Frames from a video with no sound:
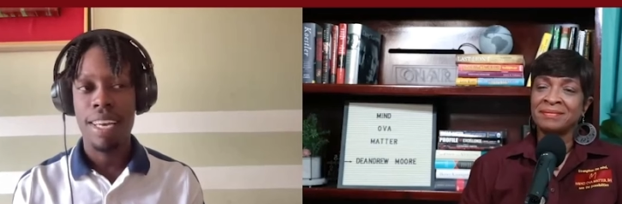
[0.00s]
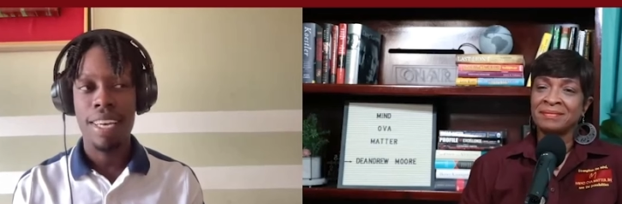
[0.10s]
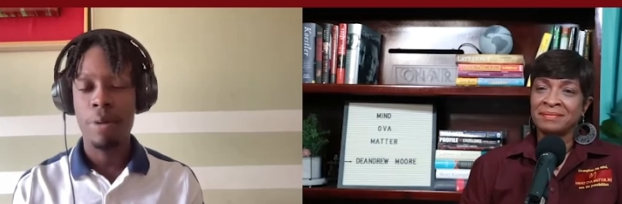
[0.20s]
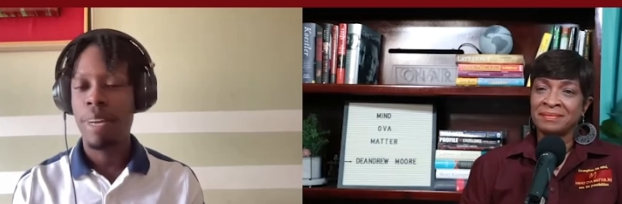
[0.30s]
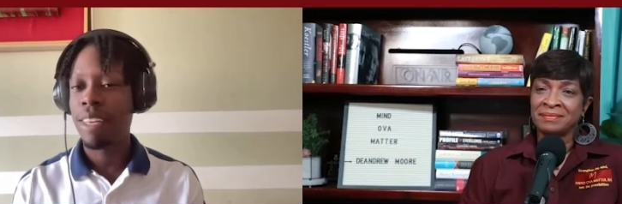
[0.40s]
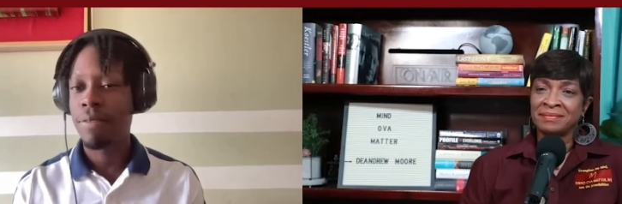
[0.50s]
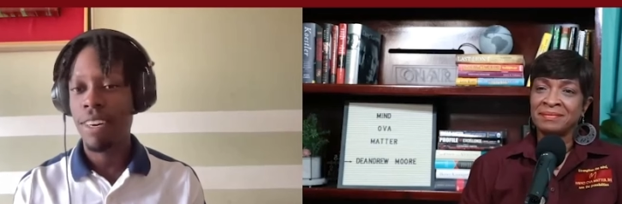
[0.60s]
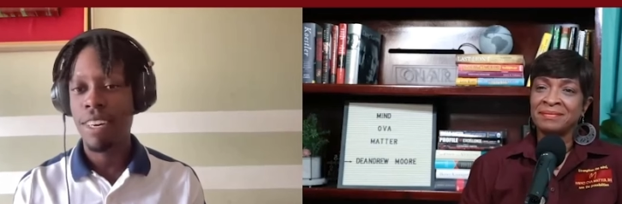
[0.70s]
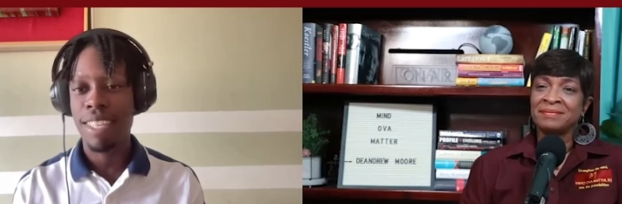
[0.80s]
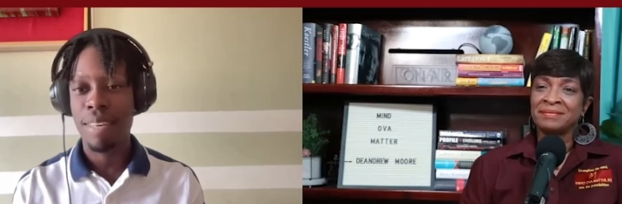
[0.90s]
Speaker 1: I quickly
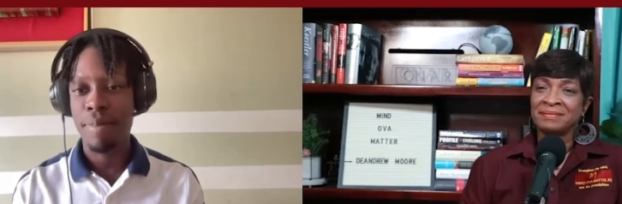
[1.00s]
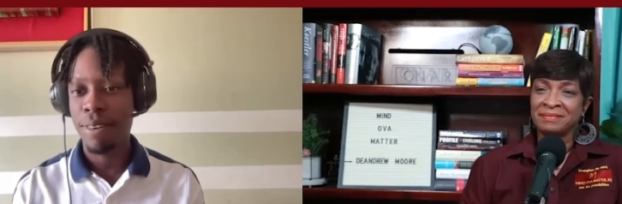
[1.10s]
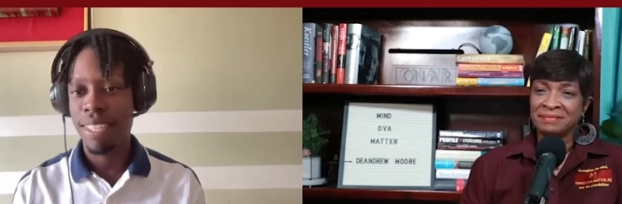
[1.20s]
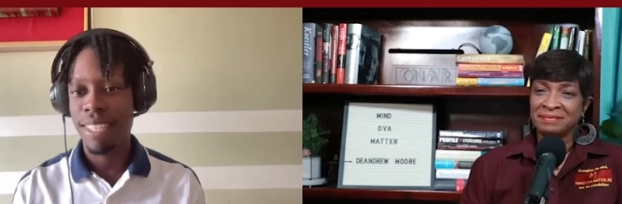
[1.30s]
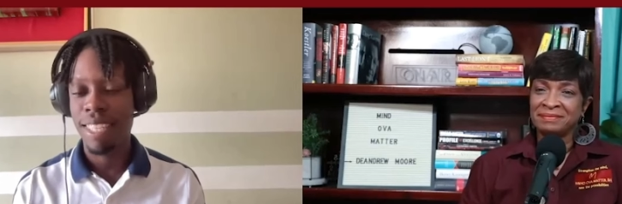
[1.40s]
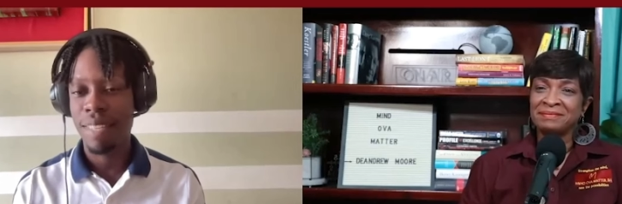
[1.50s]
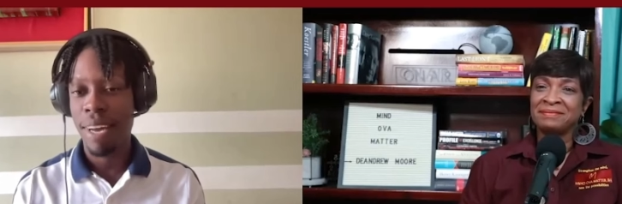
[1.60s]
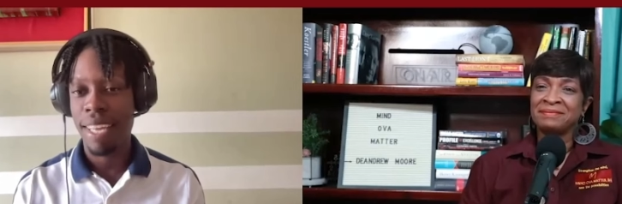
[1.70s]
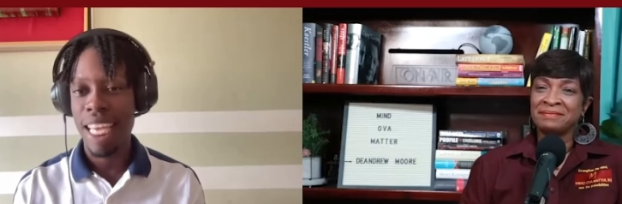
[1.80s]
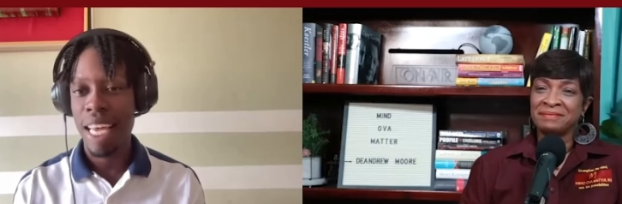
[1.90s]
forgot about it
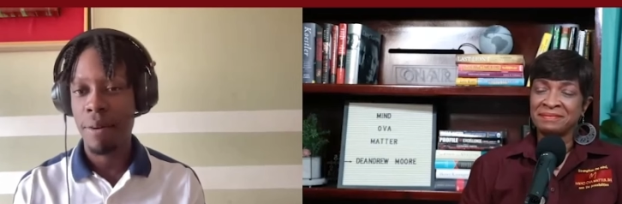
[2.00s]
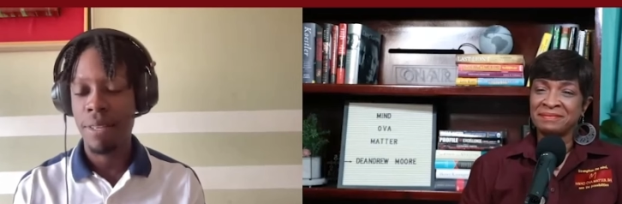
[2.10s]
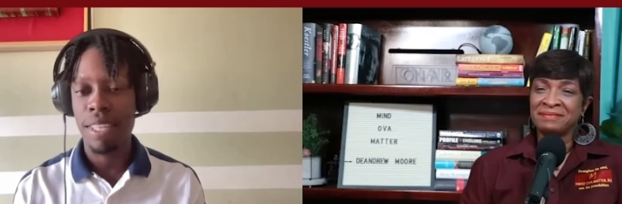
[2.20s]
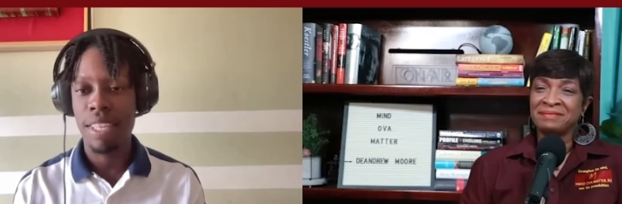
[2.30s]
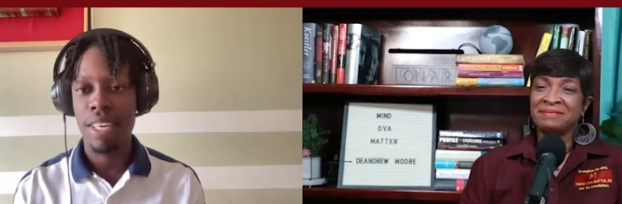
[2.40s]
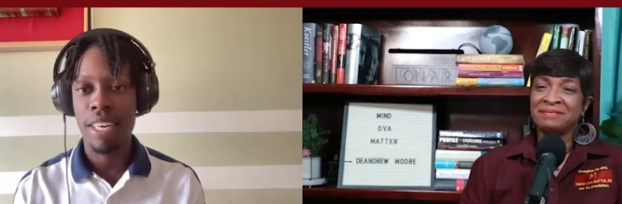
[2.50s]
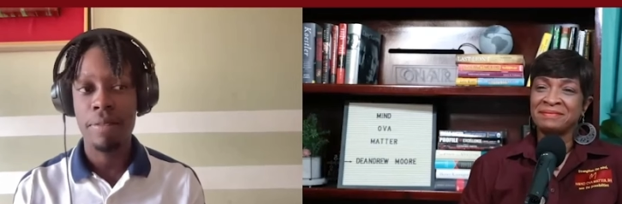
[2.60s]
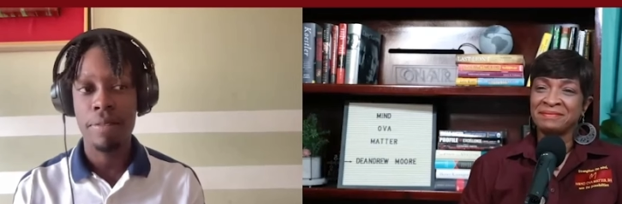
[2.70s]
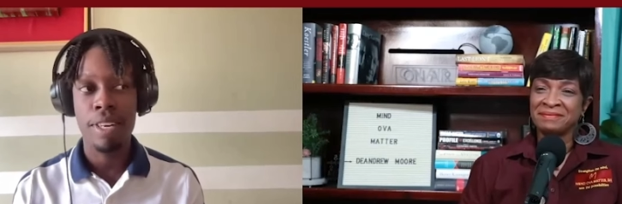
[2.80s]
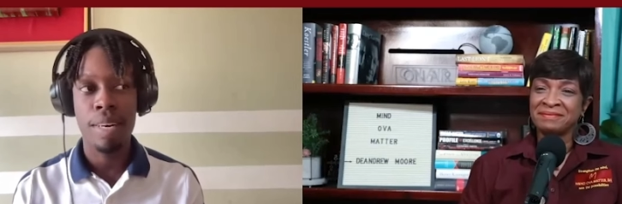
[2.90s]
by the time I was in third
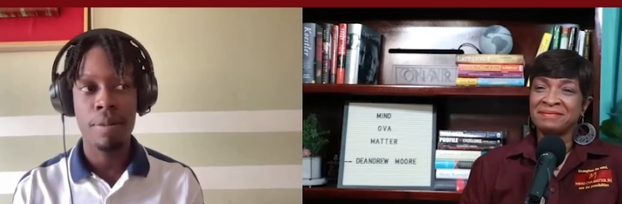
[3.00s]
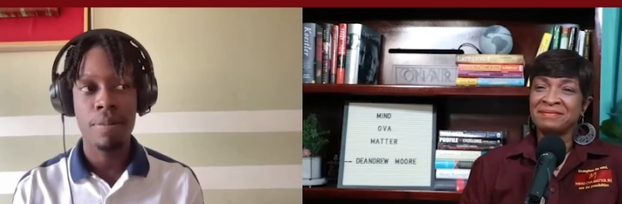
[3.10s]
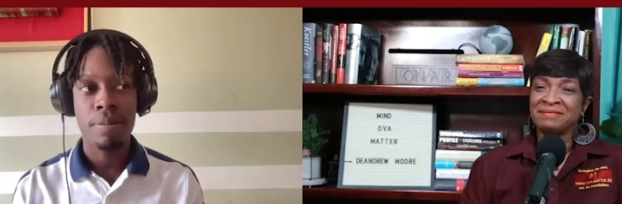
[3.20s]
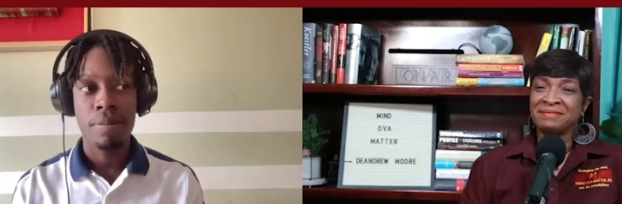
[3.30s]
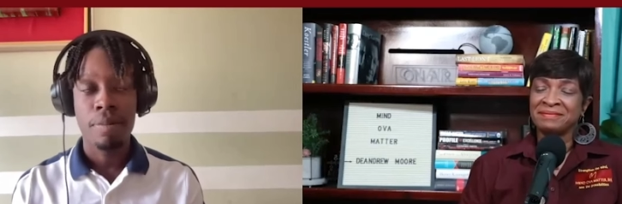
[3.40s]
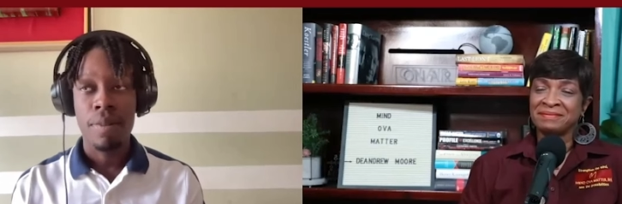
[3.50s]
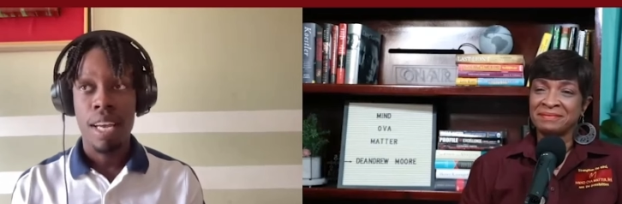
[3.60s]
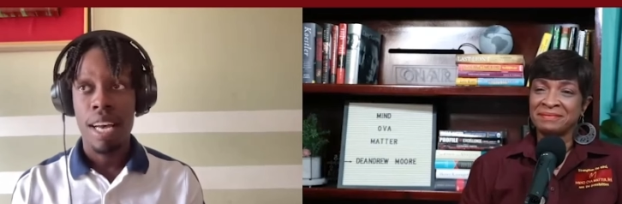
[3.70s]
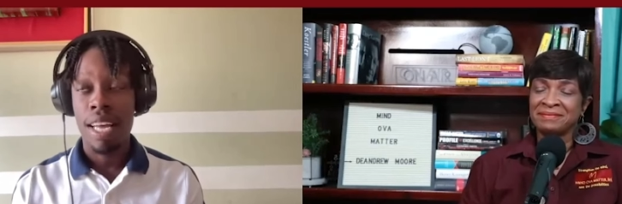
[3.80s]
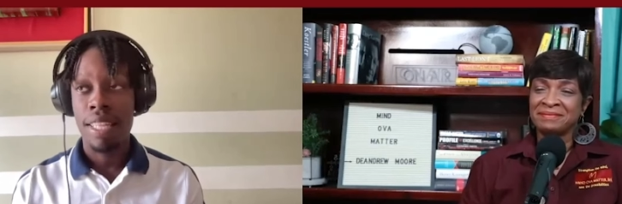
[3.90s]
form.
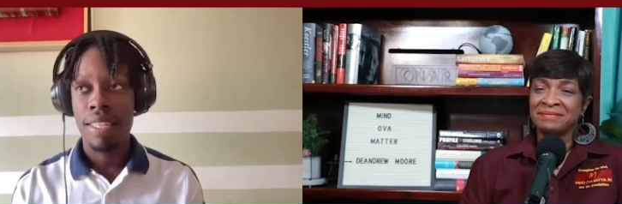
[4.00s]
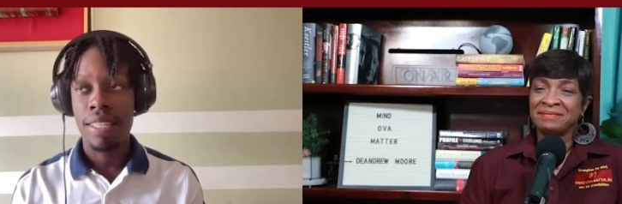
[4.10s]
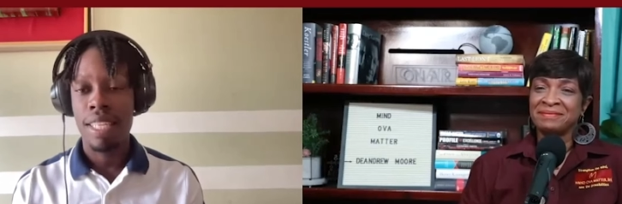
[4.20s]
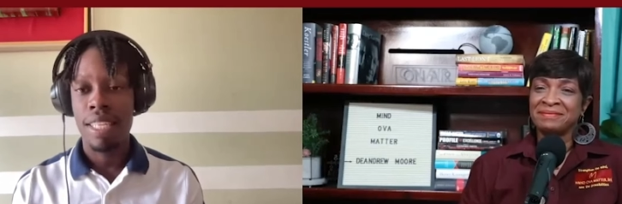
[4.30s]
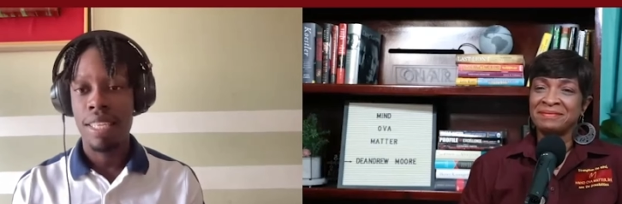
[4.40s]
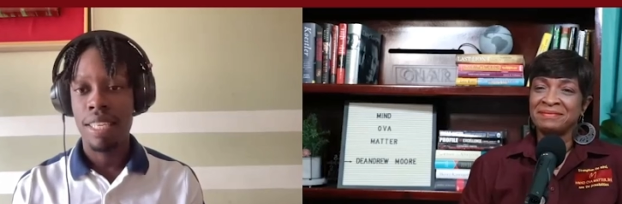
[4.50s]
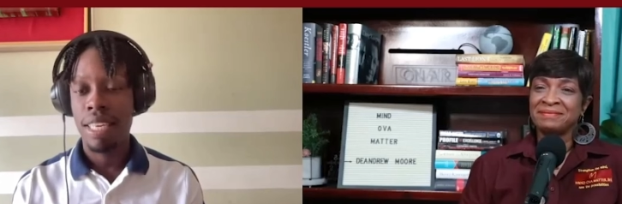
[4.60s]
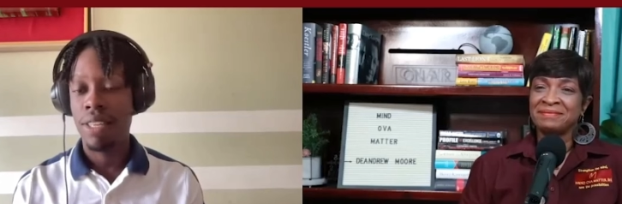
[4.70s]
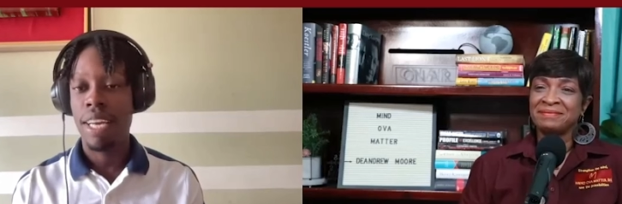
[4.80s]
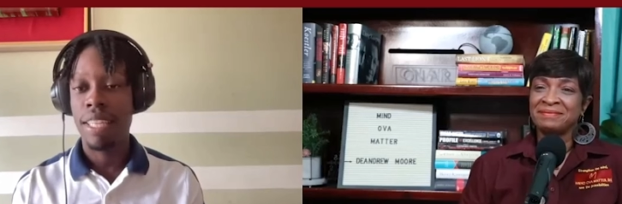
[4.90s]
And, uh,
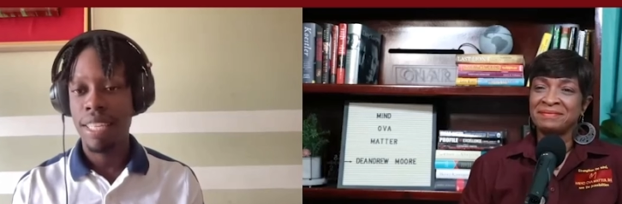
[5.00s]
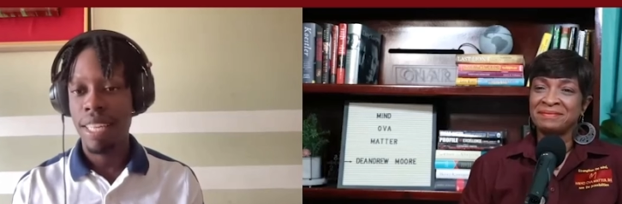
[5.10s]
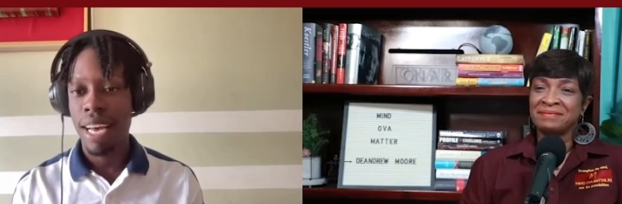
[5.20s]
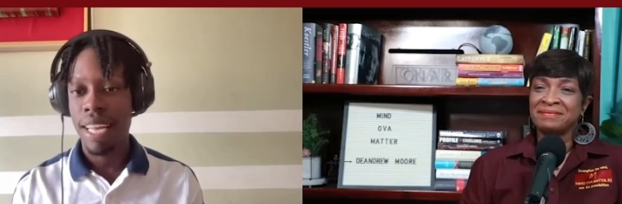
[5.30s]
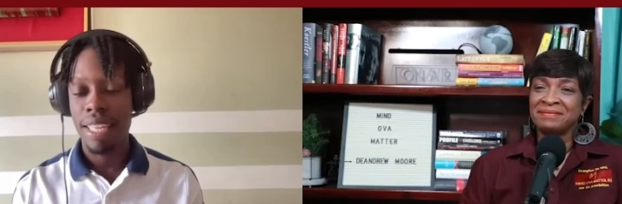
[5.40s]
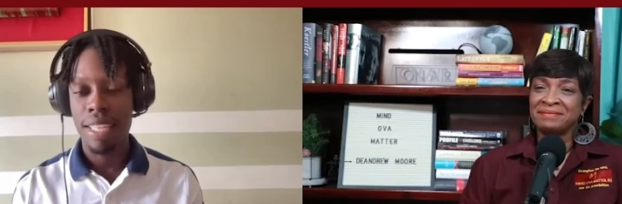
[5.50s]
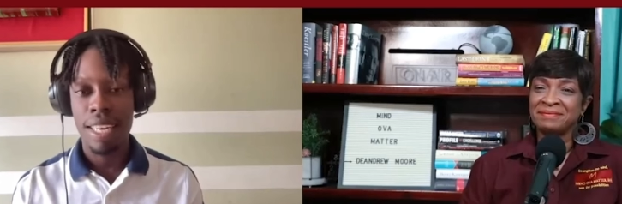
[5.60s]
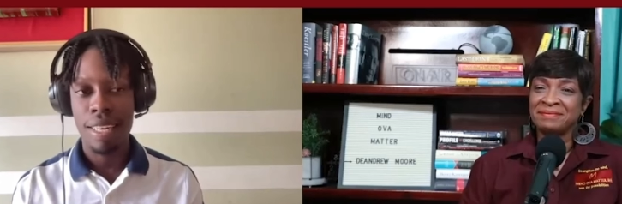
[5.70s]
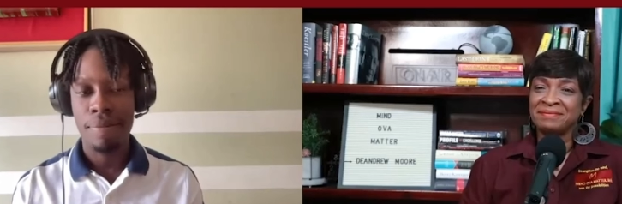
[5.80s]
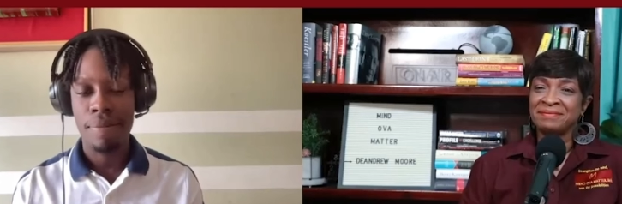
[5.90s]
you know, I did, I did
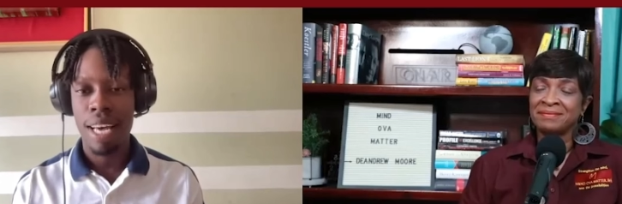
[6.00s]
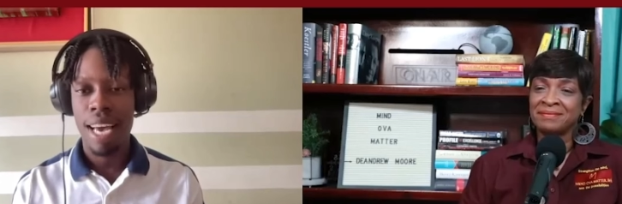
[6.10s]
um,